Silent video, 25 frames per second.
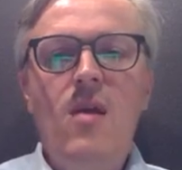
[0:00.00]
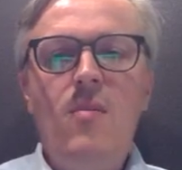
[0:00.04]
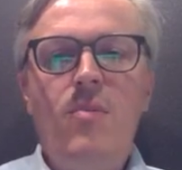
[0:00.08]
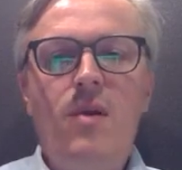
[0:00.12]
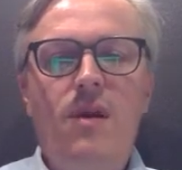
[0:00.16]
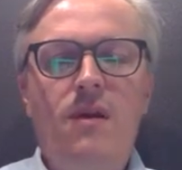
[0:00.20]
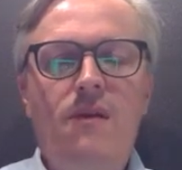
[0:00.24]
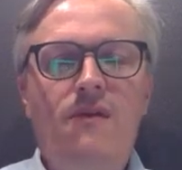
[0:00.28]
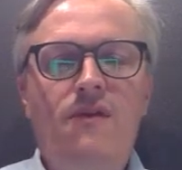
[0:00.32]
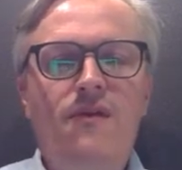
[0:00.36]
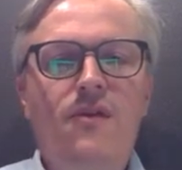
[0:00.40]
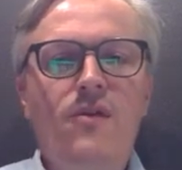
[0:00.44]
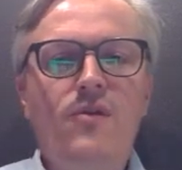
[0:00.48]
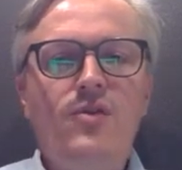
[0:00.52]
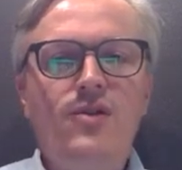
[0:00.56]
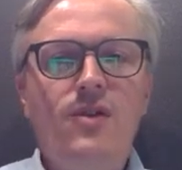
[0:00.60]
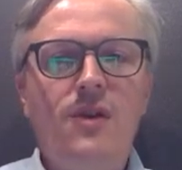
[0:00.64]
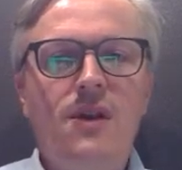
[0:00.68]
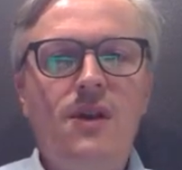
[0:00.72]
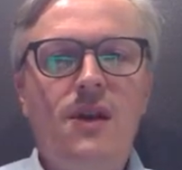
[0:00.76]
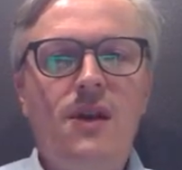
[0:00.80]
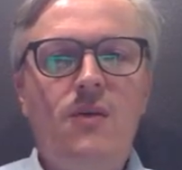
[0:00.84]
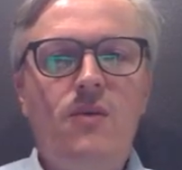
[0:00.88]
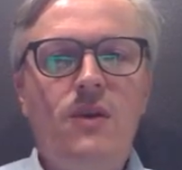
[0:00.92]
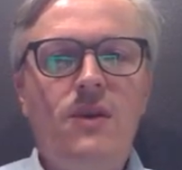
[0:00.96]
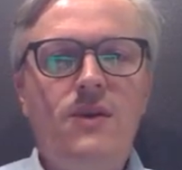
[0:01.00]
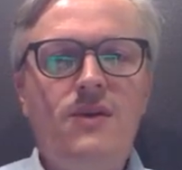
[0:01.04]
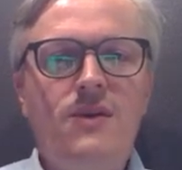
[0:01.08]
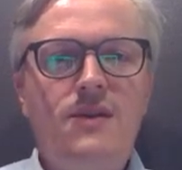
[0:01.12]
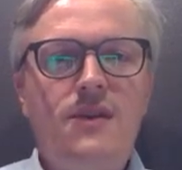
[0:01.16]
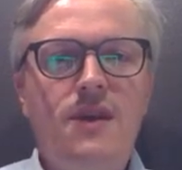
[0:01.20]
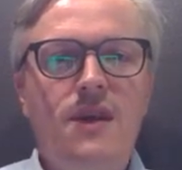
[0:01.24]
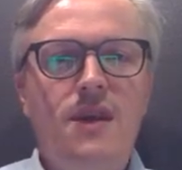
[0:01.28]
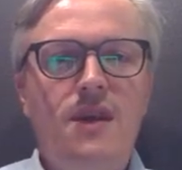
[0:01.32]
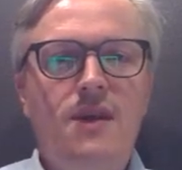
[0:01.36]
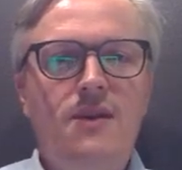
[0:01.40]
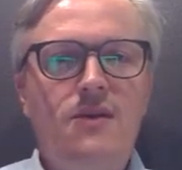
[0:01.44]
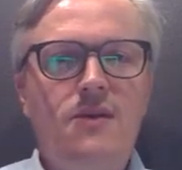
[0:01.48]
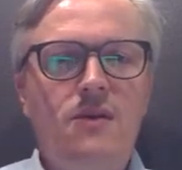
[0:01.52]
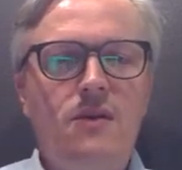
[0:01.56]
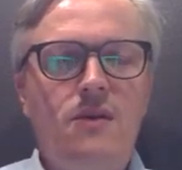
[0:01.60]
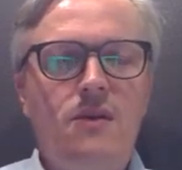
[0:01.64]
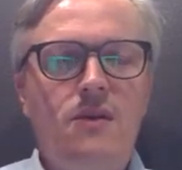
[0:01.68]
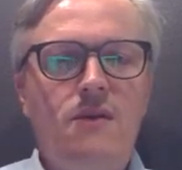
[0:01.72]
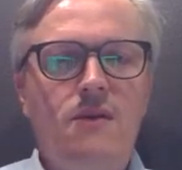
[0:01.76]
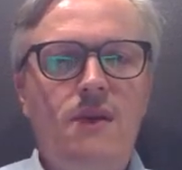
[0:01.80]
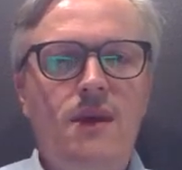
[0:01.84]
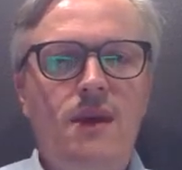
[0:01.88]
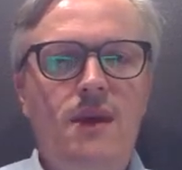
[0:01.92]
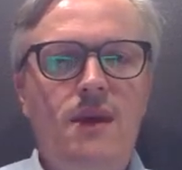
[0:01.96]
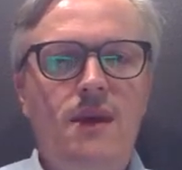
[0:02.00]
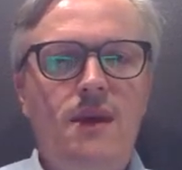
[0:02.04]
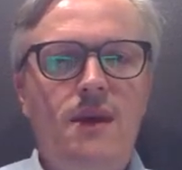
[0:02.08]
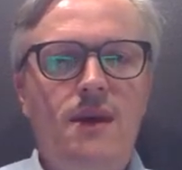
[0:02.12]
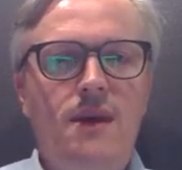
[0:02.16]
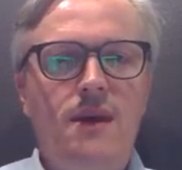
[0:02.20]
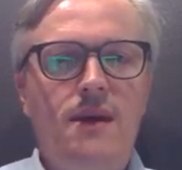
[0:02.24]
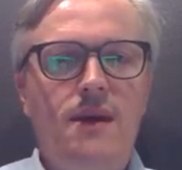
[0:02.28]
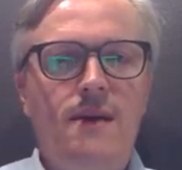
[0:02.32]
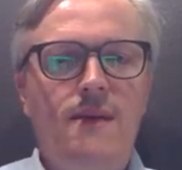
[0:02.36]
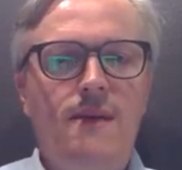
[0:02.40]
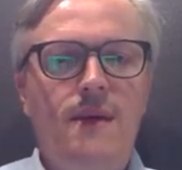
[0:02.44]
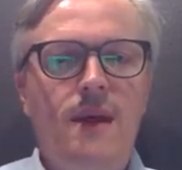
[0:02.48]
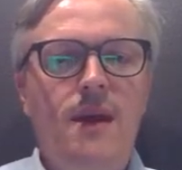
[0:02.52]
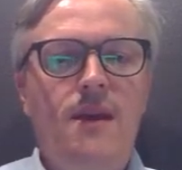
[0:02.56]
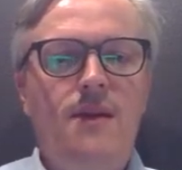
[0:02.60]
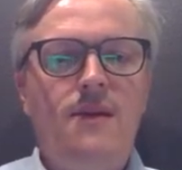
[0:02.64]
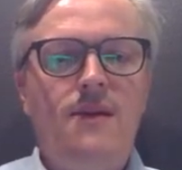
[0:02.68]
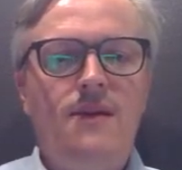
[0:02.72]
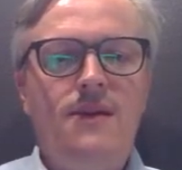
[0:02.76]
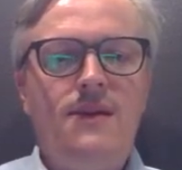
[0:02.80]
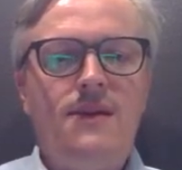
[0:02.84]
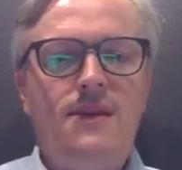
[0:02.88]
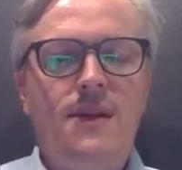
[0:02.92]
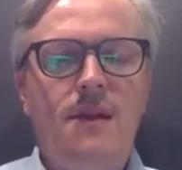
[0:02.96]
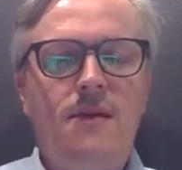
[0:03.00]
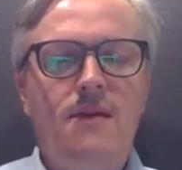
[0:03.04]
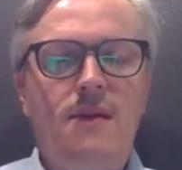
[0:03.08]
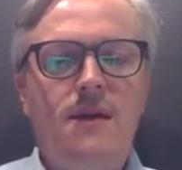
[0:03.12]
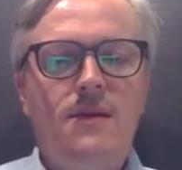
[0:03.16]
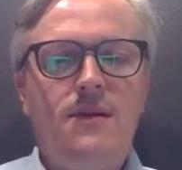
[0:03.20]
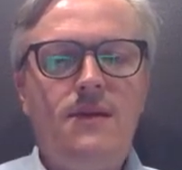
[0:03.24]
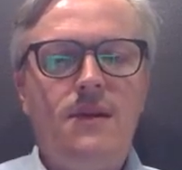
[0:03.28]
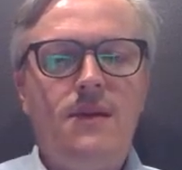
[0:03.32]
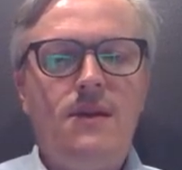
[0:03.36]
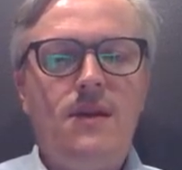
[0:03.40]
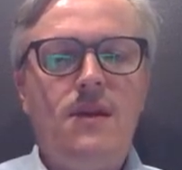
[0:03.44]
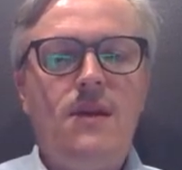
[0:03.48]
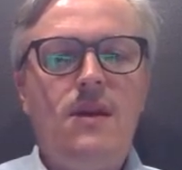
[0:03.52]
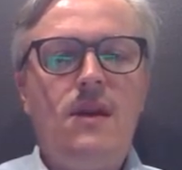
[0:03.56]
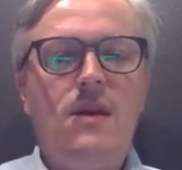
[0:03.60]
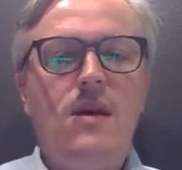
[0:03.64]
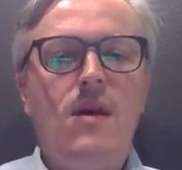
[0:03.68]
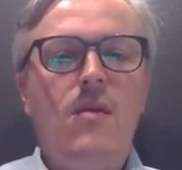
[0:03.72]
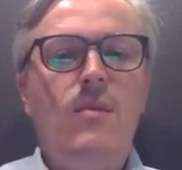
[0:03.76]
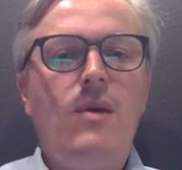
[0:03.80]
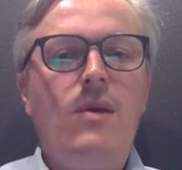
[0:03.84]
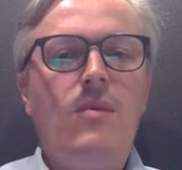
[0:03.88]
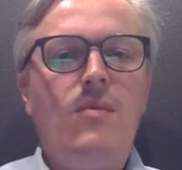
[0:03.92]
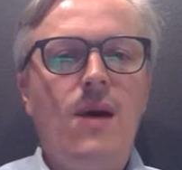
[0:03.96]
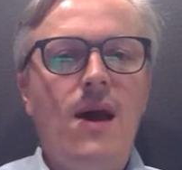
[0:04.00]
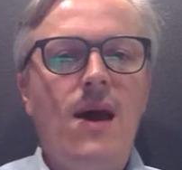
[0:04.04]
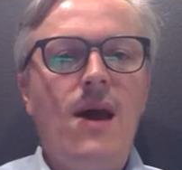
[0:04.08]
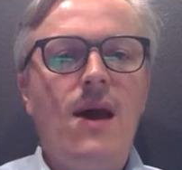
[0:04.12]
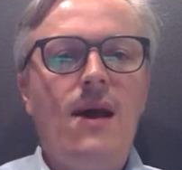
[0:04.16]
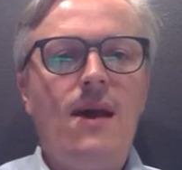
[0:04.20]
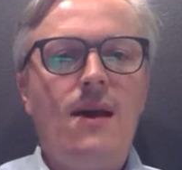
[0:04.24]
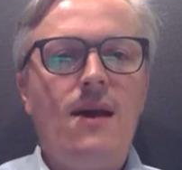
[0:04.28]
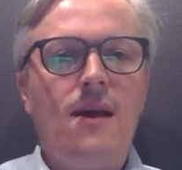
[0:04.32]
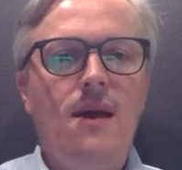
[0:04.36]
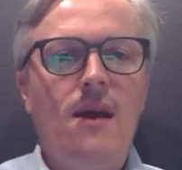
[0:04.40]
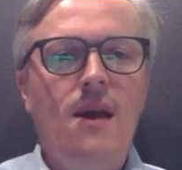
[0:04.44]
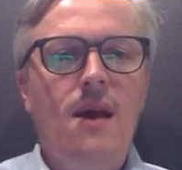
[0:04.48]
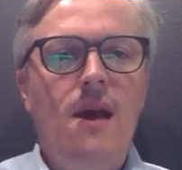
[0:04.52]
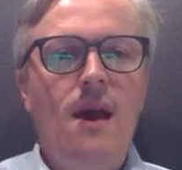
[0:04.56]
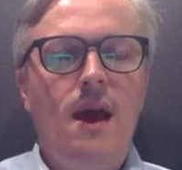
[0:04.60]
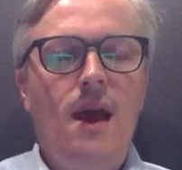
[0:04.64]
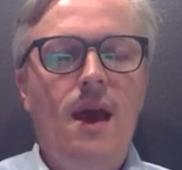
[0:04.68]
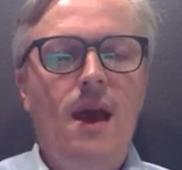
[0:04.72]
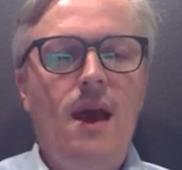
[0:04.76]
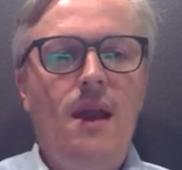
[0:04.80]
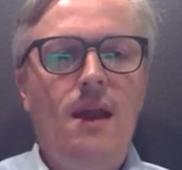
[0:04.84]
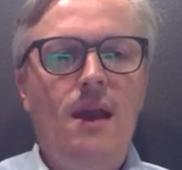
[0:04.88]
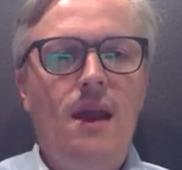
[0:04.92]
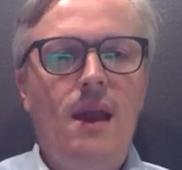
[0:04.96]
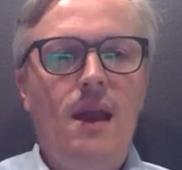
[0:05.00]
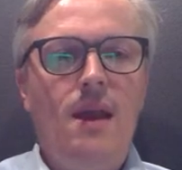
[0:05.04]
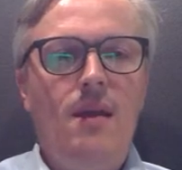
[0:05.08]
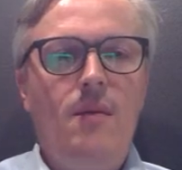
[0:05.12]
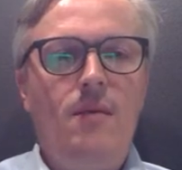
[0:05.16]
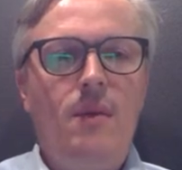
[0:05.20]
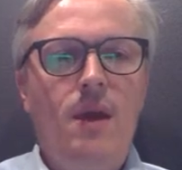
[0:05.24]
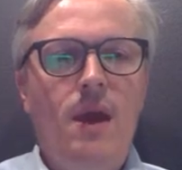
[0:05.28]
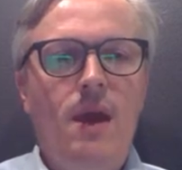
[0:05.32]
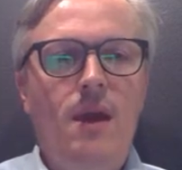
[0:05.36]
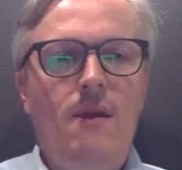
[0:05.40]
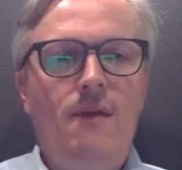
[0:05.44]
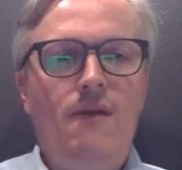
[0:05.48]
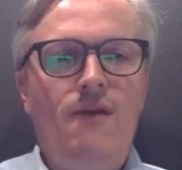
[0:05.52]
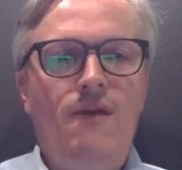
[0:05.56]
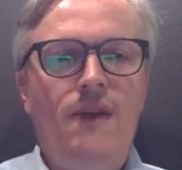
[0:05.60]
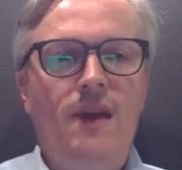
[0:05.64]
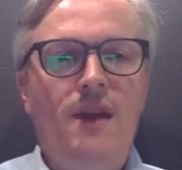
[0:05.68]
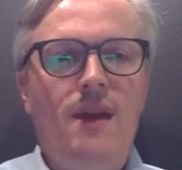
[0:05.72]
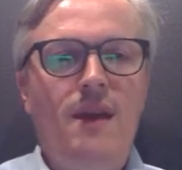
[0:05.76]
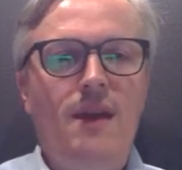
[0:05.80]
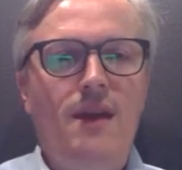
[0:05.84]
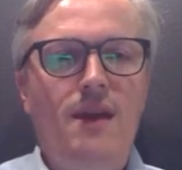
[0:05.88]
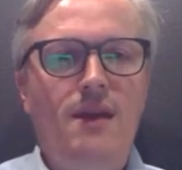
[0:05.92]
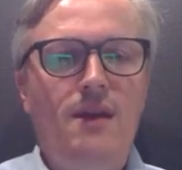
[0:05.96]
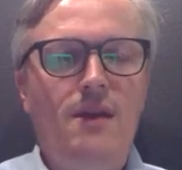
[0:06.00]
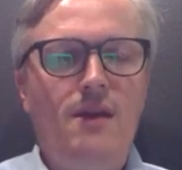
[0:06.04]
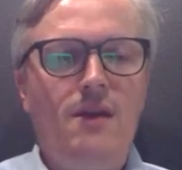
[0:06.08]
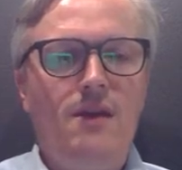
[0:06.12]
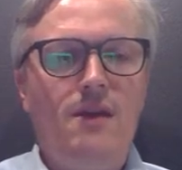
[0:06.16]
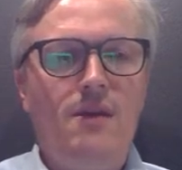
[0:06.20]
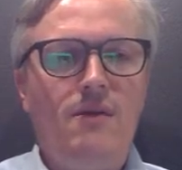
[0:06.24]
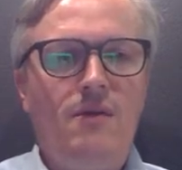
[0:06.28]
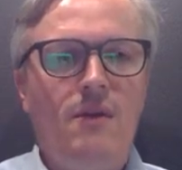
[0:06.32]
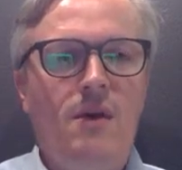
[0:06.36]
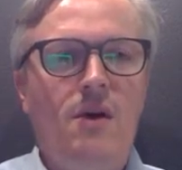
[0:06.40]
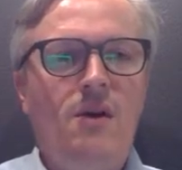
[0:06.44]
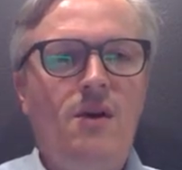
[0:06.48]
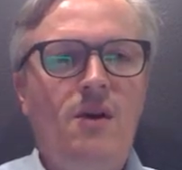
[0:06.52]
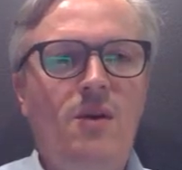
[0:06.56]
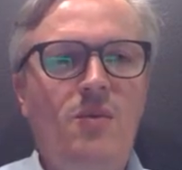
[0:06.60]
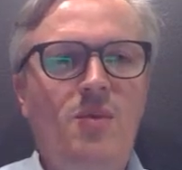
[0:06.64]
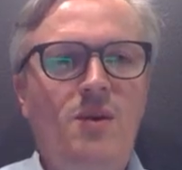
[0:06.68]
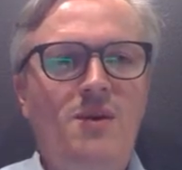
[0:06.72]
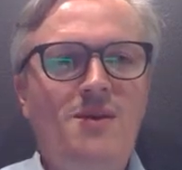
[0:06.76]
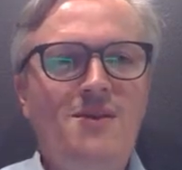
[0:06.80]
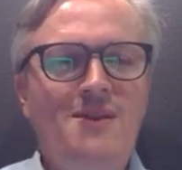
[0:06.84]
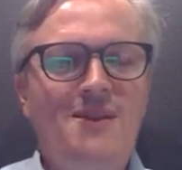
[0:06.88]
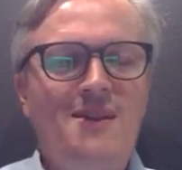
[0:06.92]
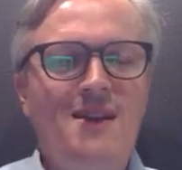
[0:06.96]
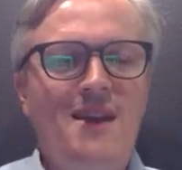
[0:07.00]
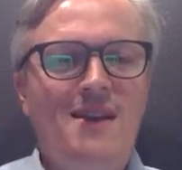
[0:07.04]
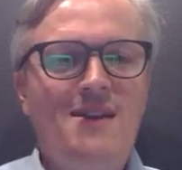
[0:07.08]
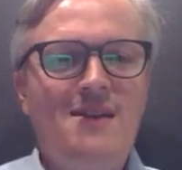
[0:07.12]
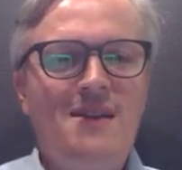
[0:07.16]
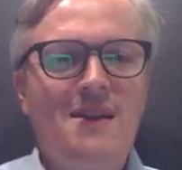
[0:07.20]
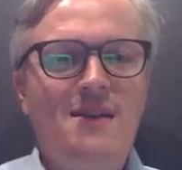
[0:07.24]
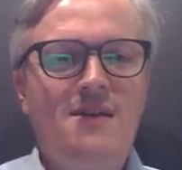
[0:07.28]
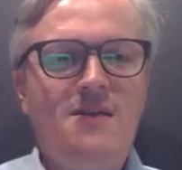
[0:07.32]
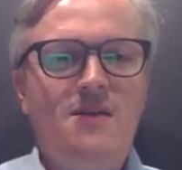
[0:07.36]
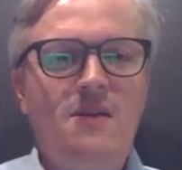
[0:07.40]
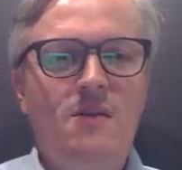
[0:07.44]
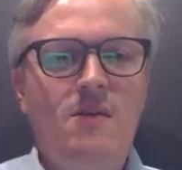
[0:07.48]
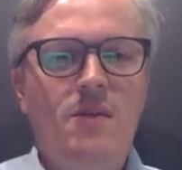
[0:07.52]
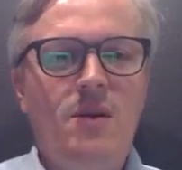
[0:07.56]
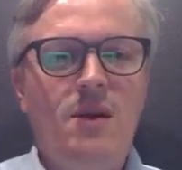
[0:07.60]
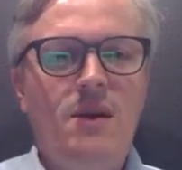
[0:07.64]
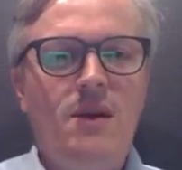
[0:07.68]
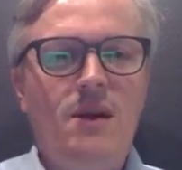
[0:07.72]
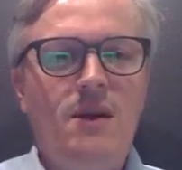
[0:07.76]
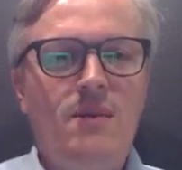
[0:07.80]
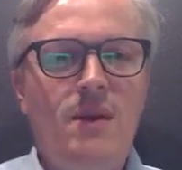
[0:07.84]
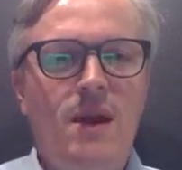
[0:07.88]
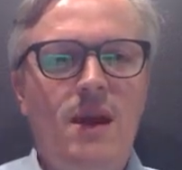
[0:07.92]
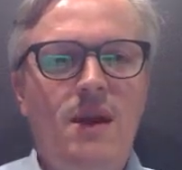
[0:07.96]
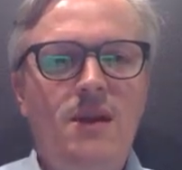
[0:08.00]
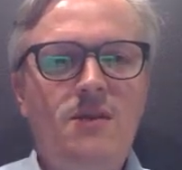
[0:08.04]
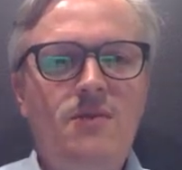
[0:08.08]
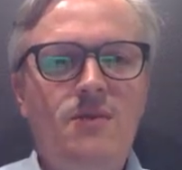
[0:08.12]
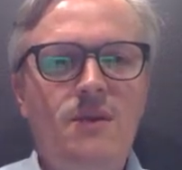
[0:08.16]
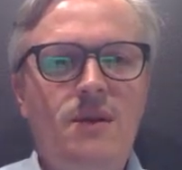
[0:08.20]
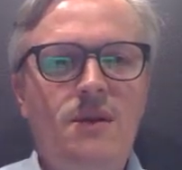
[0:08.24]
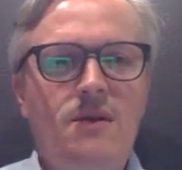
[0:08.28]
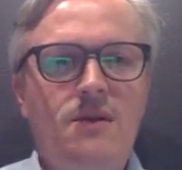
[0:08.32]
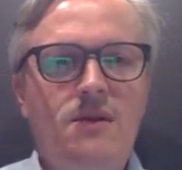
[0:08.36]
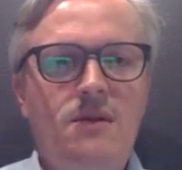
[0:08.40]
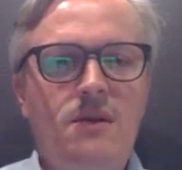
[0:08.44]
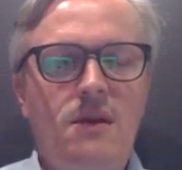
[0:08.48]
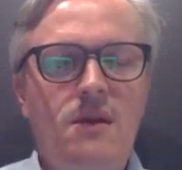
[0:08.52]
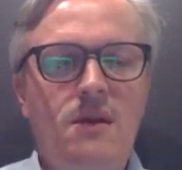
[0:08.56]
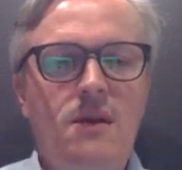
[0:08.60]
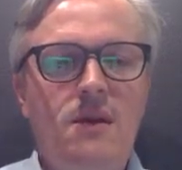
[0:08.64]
But fortunately, we're seeing sort of the energy savings agenda coming back and feeding, occupancy data into the building management